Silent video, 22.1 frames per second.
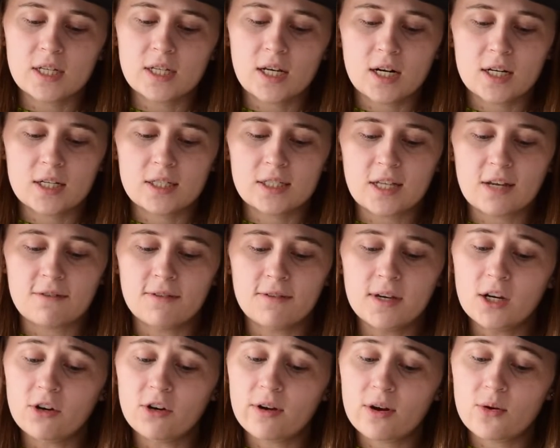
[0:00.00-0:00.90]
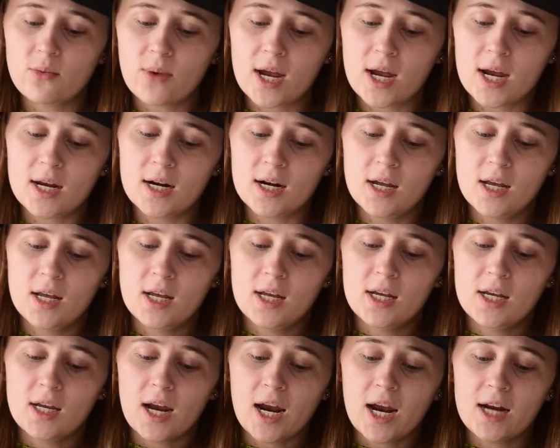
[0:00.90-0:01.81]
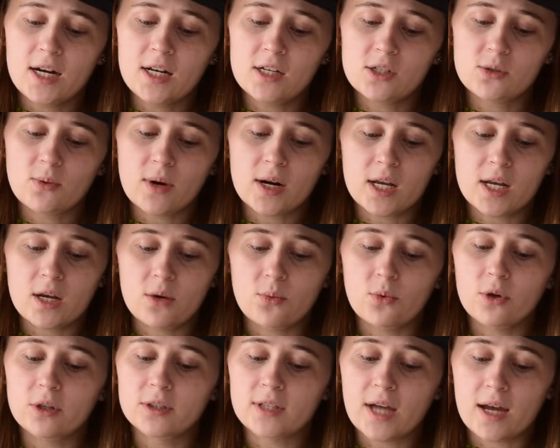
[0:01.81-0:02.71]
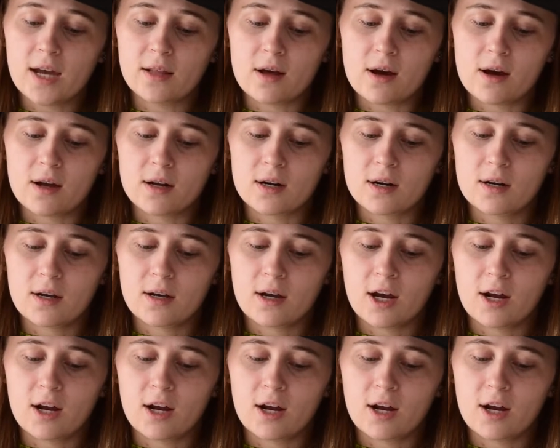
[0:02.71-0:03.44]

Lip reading: It is a fingering weight, 80/20 wool nylon,